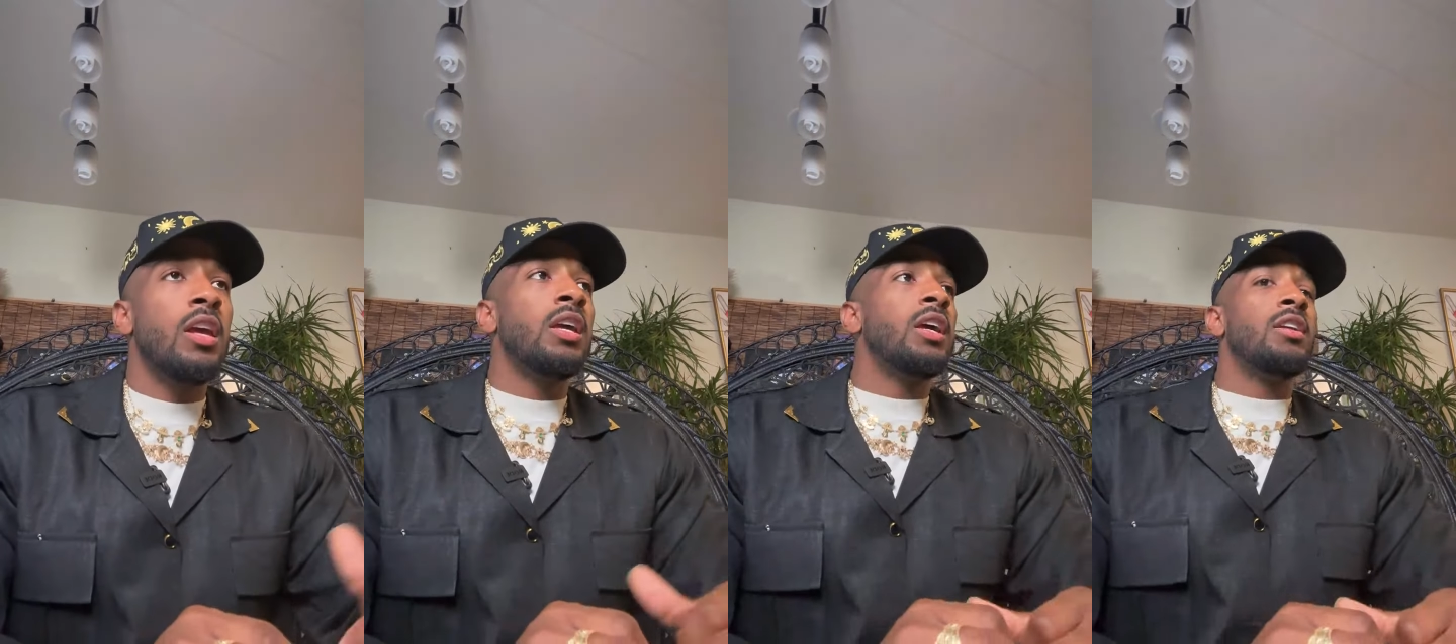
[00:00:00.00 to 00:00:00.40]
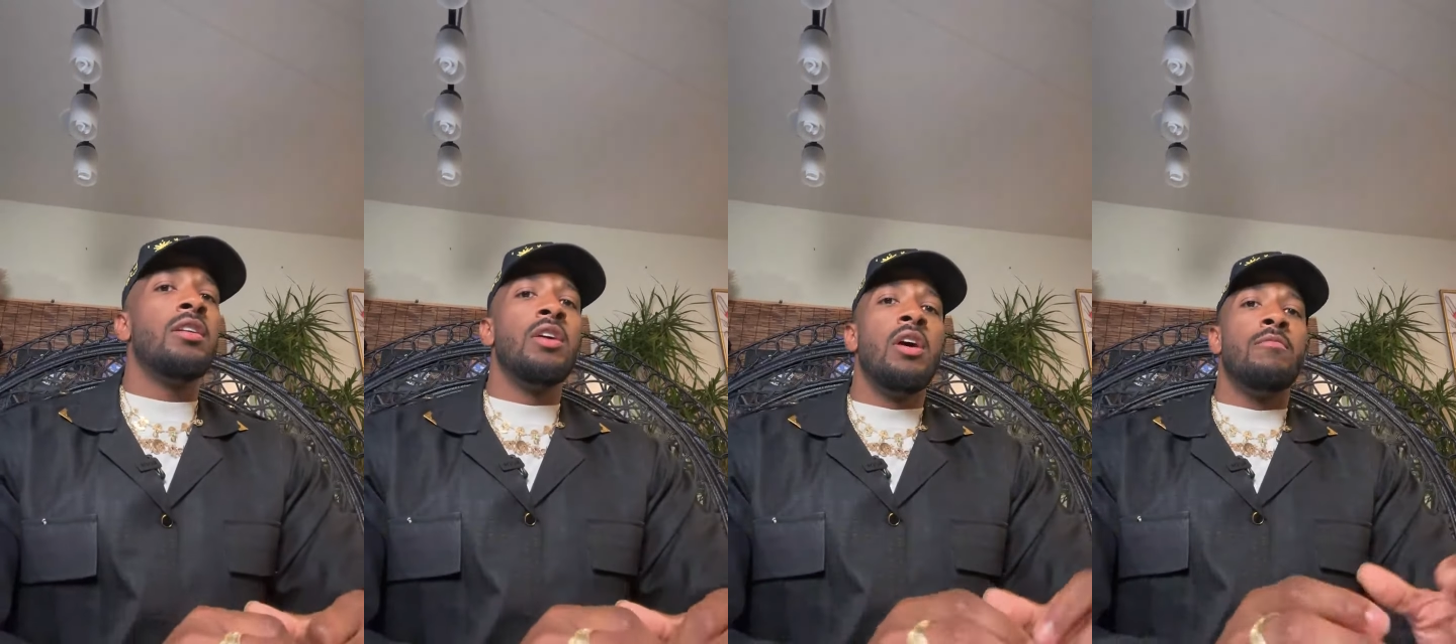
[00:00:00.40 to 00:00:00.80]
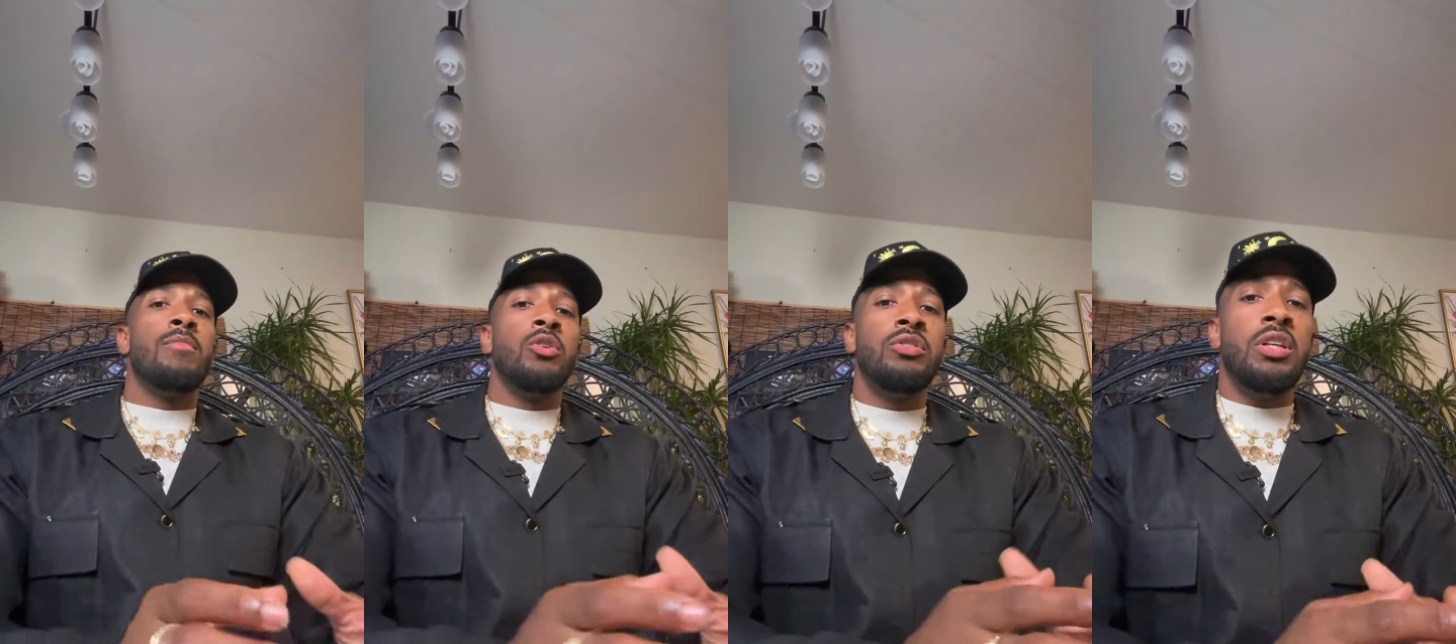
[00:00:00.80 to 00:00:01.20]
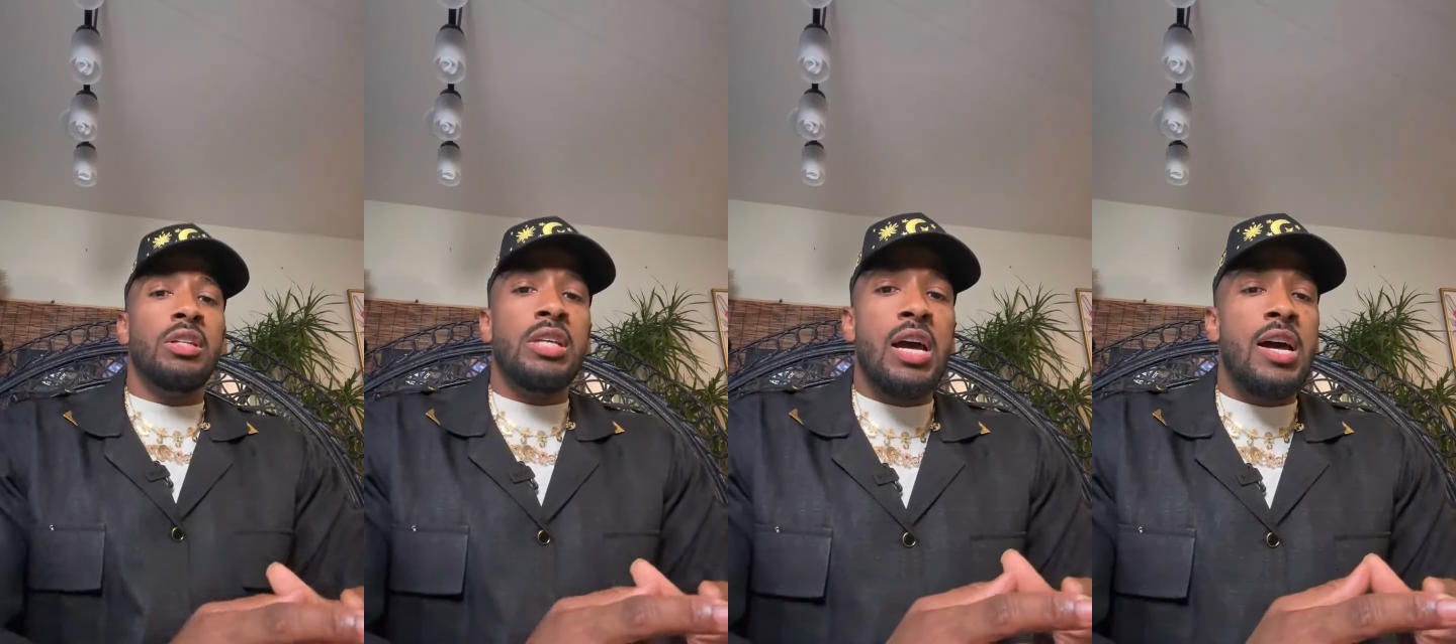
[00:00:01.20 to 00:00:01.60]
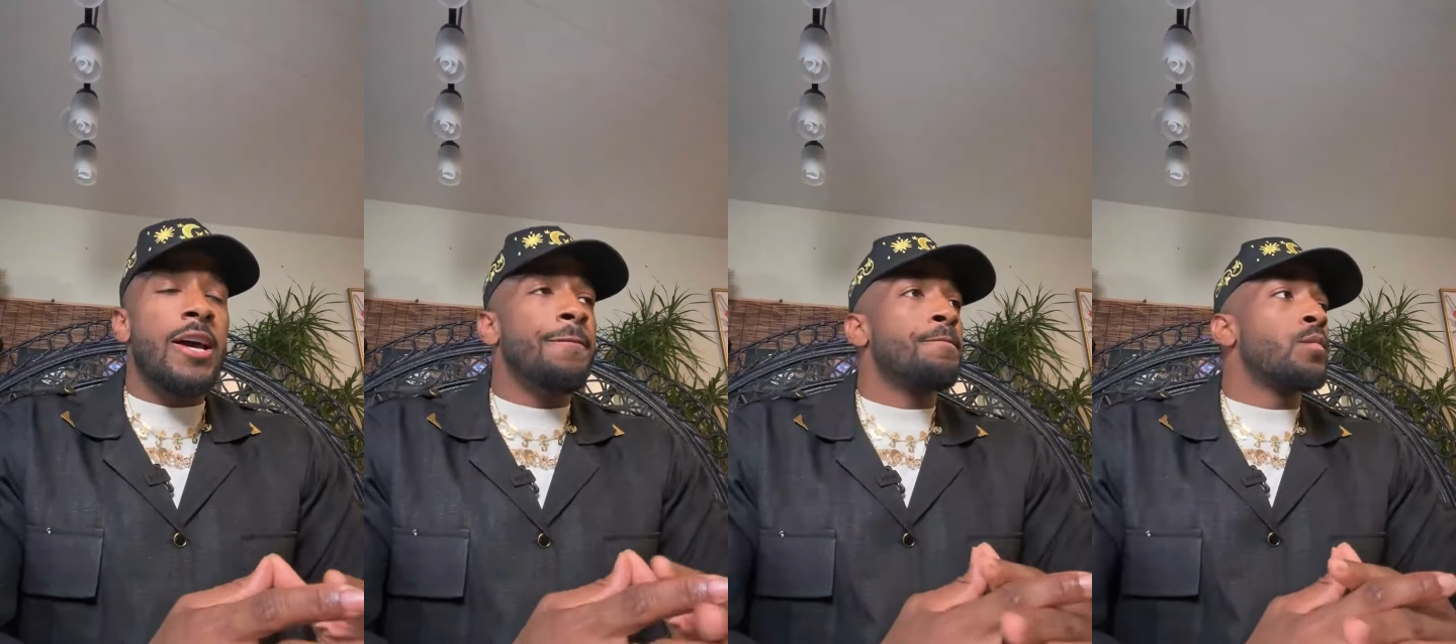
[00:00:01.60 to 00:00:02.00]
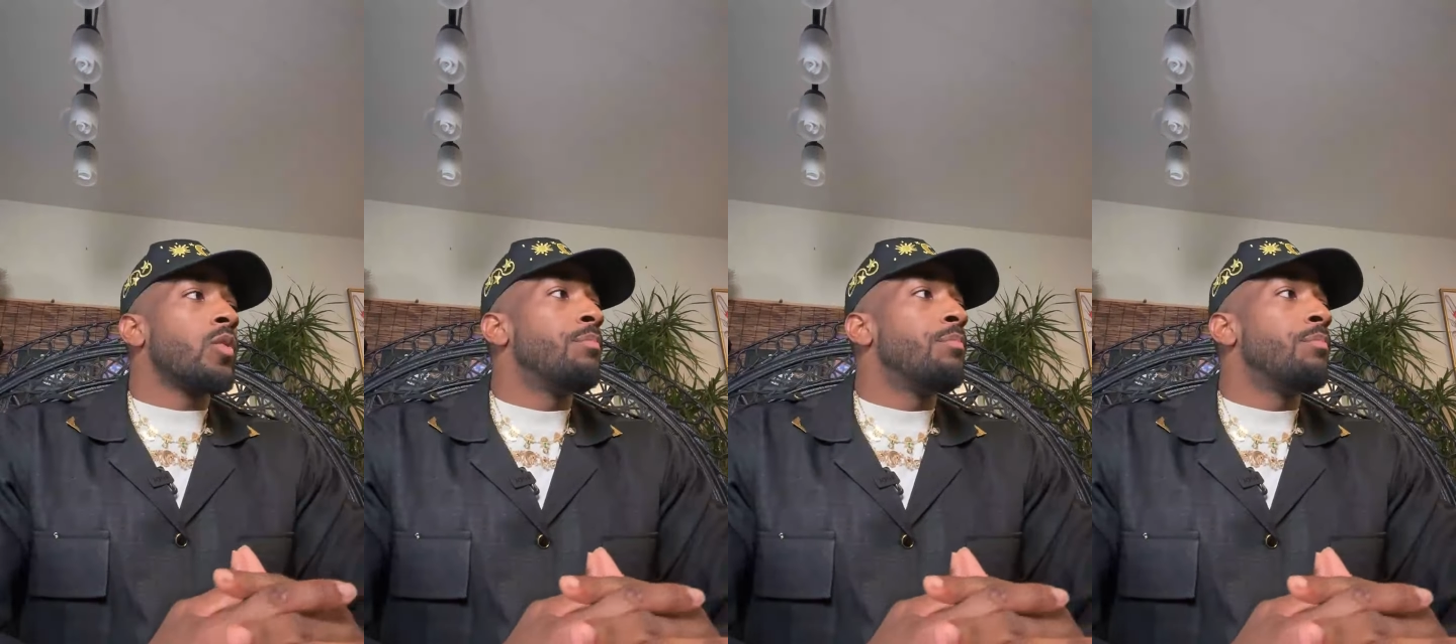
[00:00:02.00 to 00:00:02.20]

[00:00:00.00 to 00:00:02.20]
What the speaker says: And most of the time,